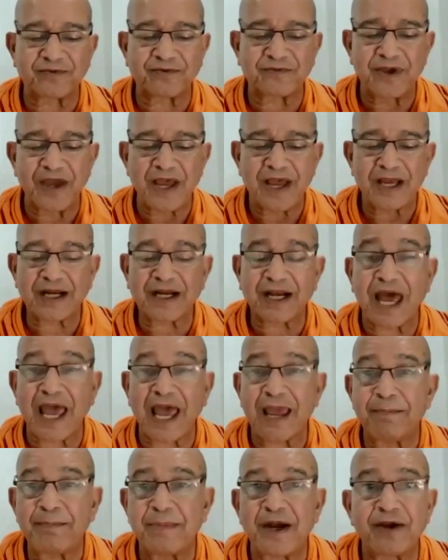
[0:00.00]
of
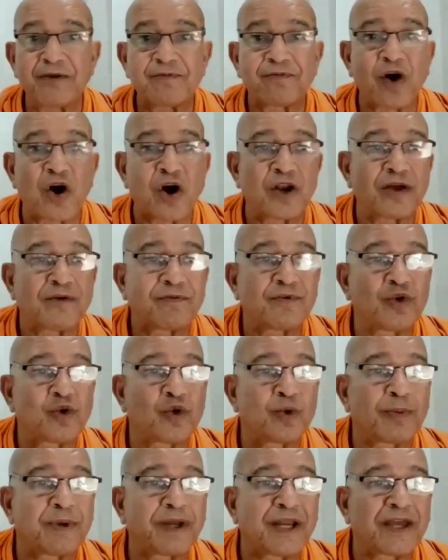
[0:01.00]
climb and fall of
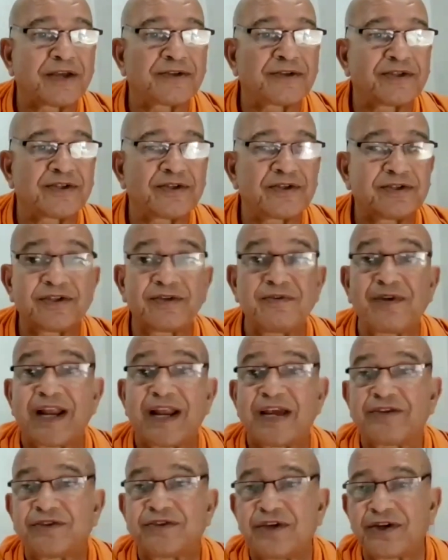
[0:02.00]
human
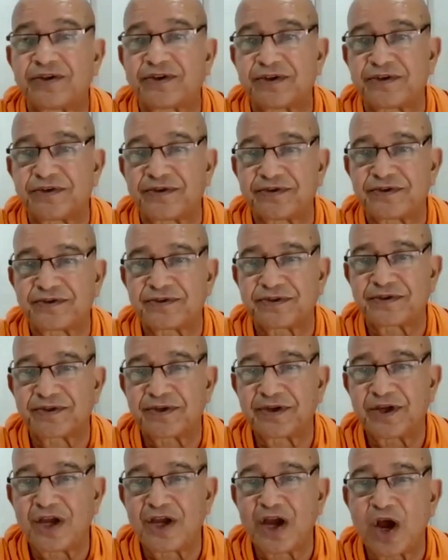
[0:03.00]
civilizations.
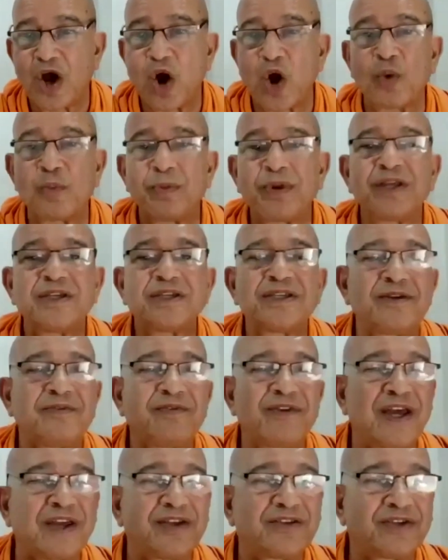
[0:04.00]
How many
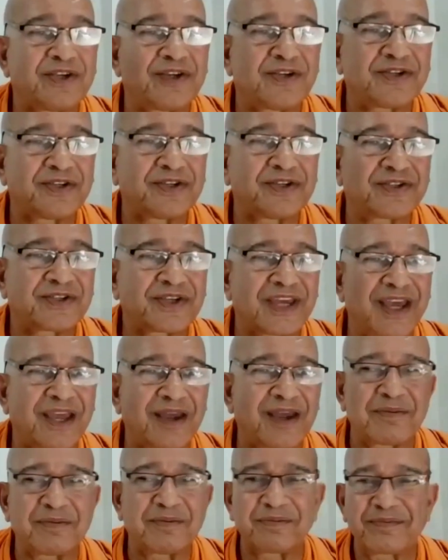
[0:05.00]
civilizations
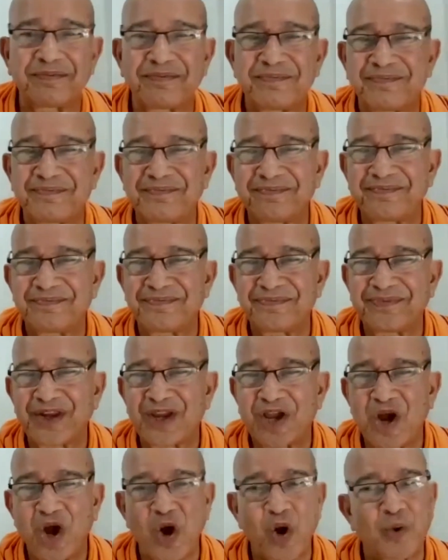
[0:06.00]
came?
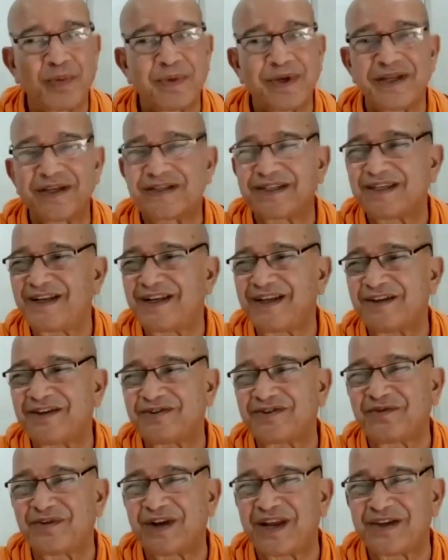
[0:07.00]
How many
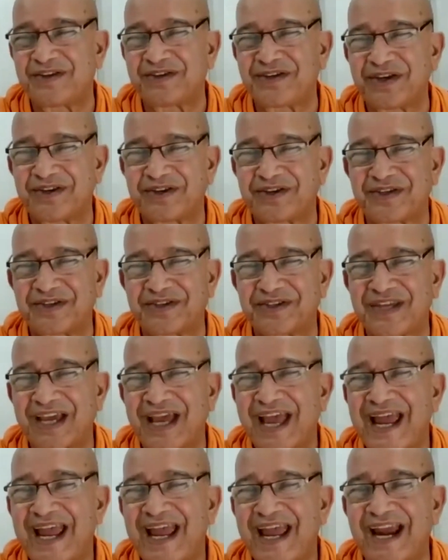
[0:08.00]
civilizations
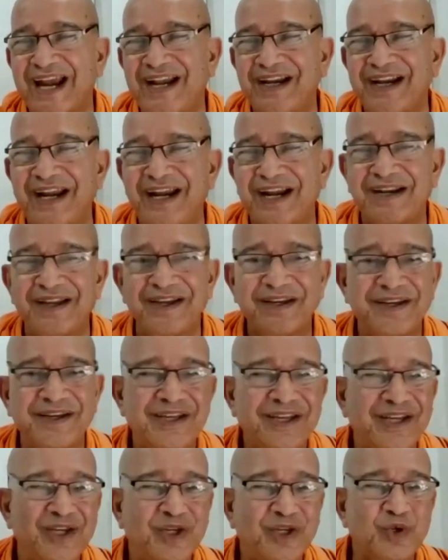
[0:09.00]
ended?
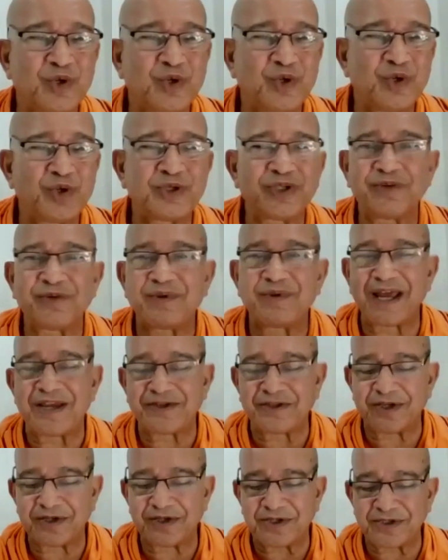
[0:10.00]
New
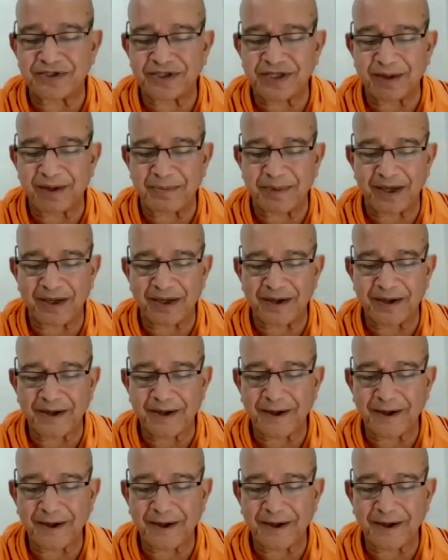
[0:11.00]
civilizations coming.